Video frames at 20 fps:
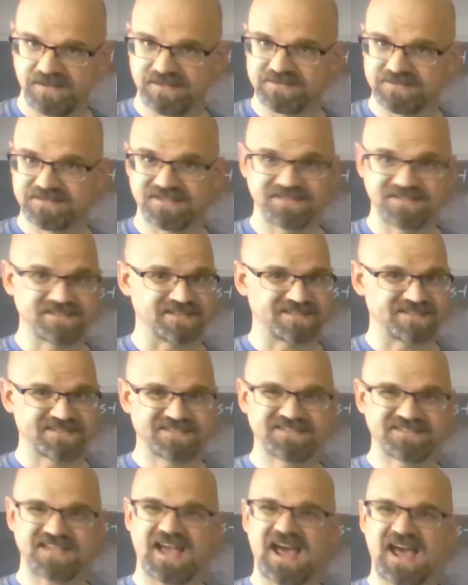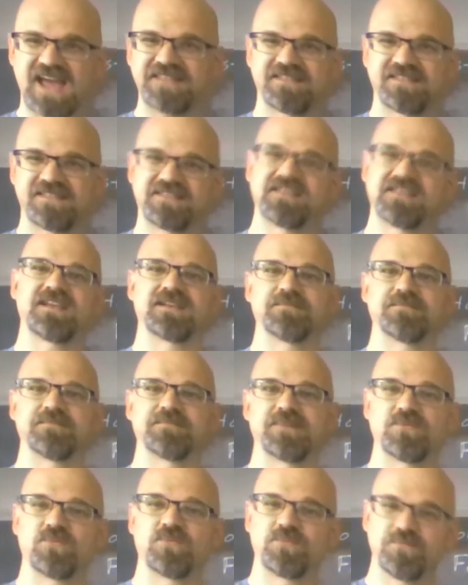It's a sad thing,
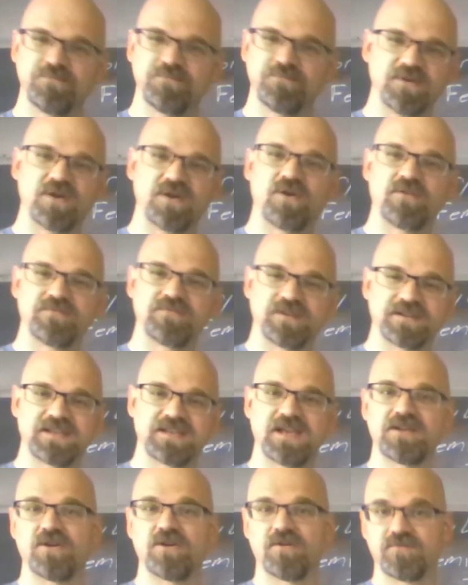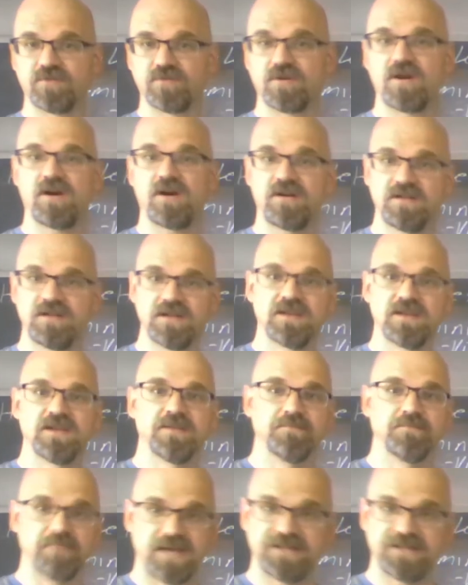but again, overall,
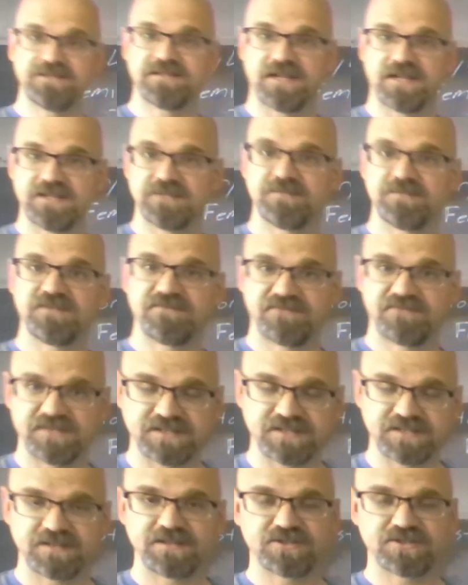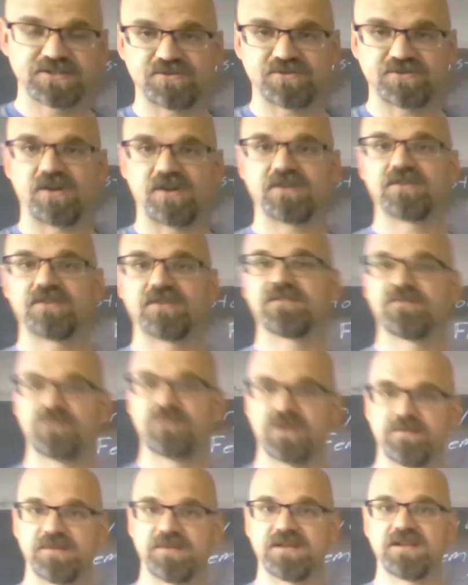men tend to be physically stronger than
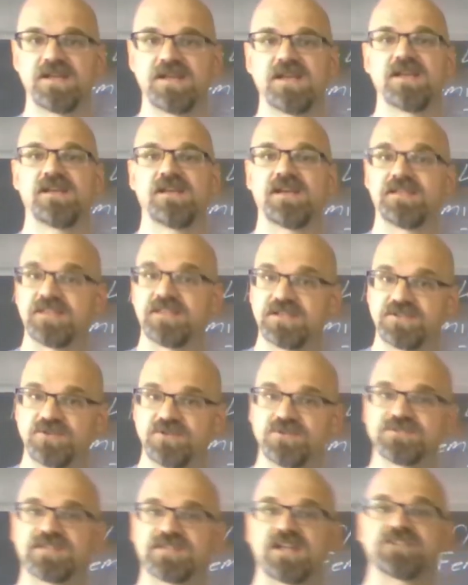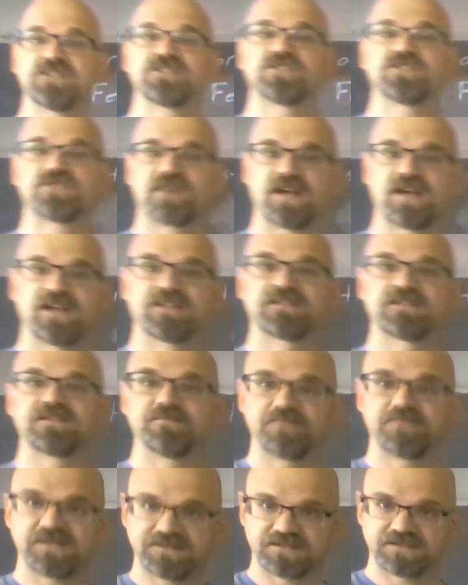women, and they use that strength to
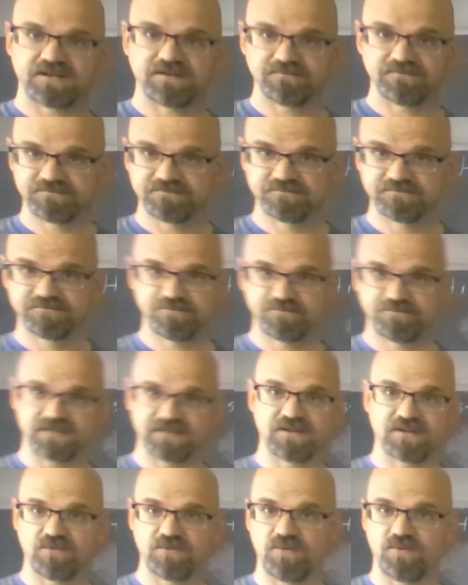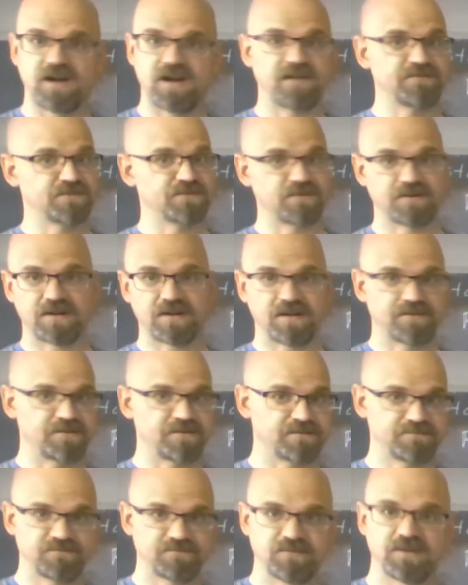beat their wives or
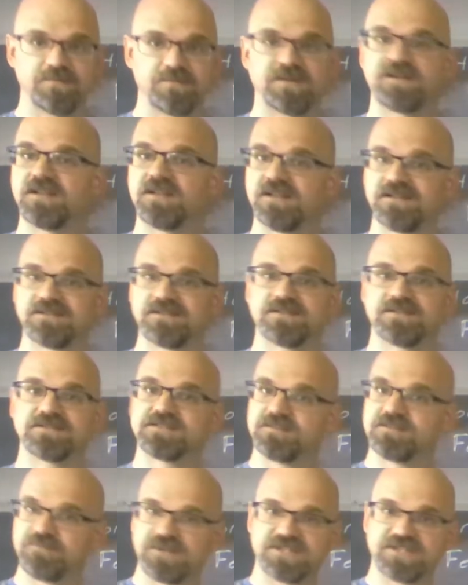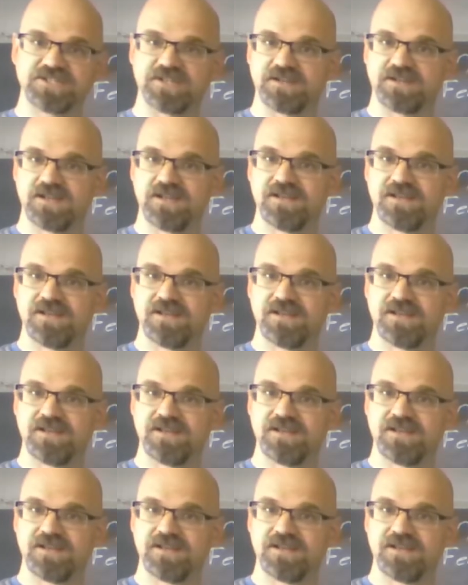other women into submission.